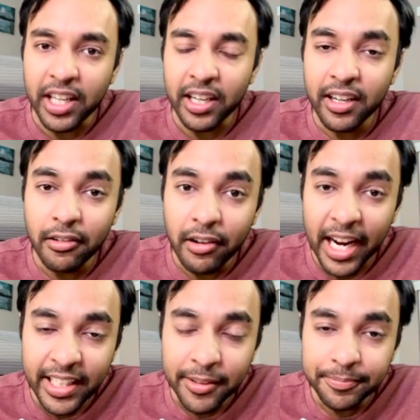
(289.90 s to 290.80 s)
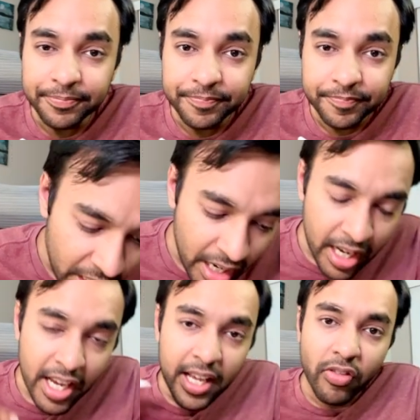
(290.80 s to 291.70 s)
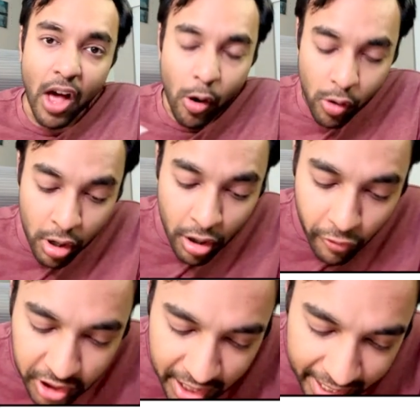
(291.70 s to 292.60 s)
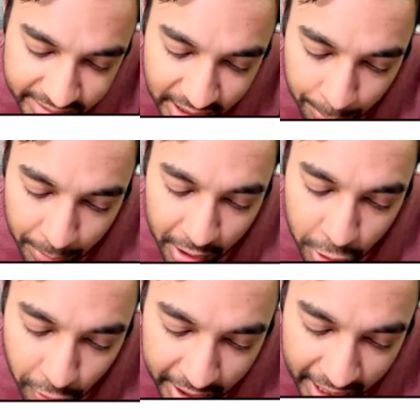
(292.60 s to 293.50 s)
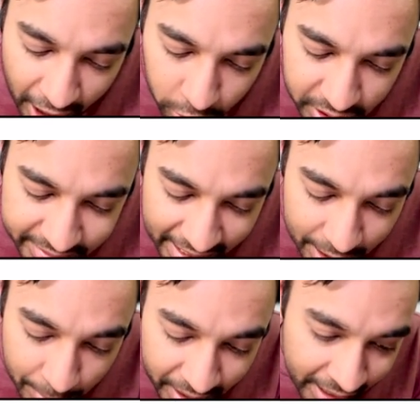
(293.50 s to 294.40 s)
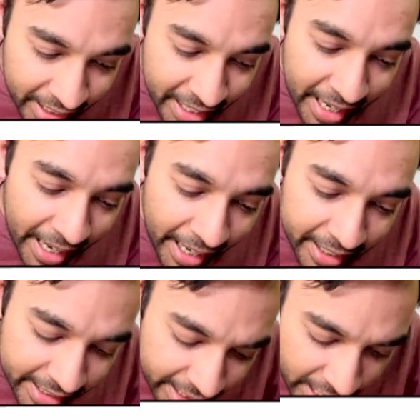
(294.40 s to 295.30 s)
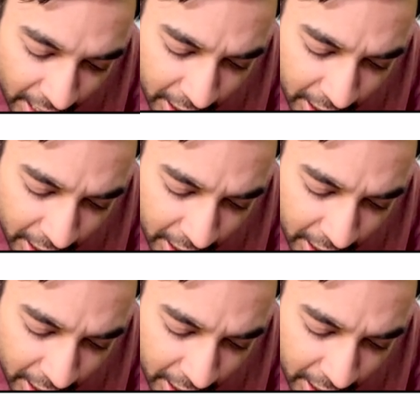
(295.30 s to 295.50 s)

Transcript: here, right? Now for the next step, you will take out this element and then